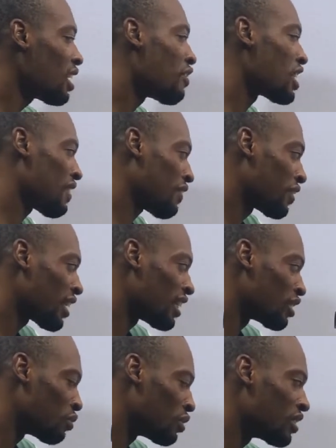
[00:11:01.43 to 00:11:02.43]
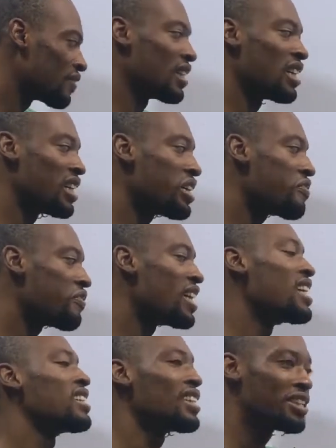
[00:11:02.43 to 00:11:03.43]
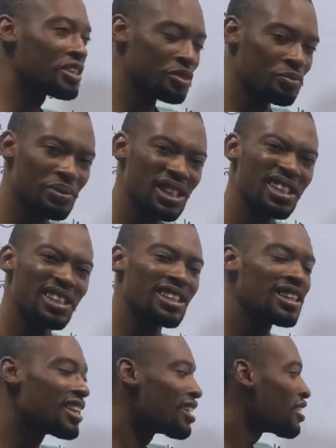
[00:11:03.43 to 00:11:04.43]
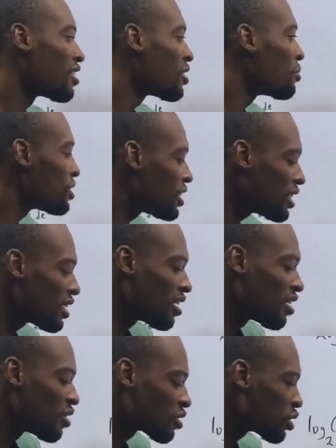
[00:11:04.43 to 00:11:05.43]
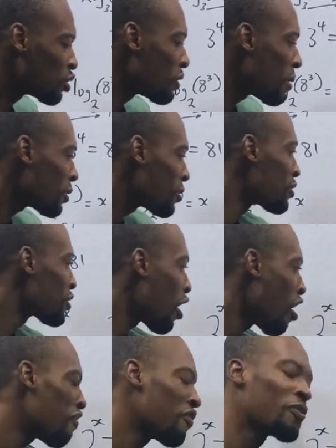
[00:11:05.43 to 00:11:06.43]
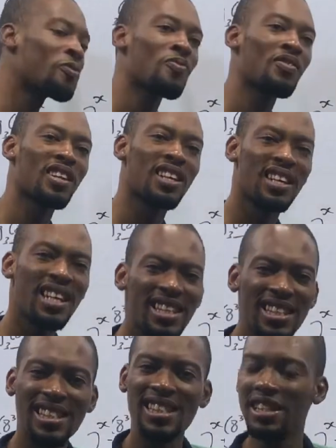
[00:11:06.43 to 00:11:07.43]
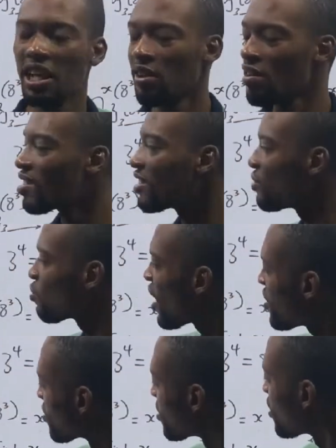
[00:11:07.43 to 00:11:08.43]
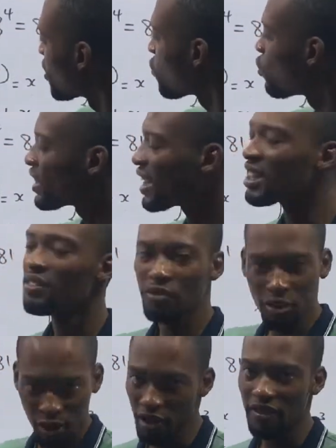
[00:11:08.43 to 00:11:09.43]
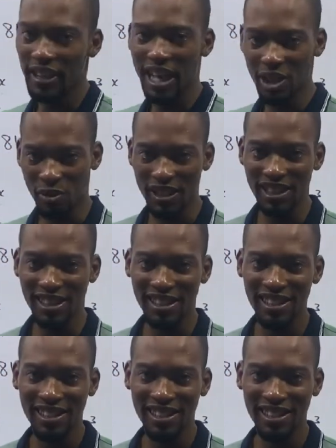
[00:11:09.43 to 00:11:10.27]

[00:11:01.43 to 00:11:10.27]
give us 512? If yes, you pick it. You see? So you'll be able to solve indices and logarithm questions without even solving, actually.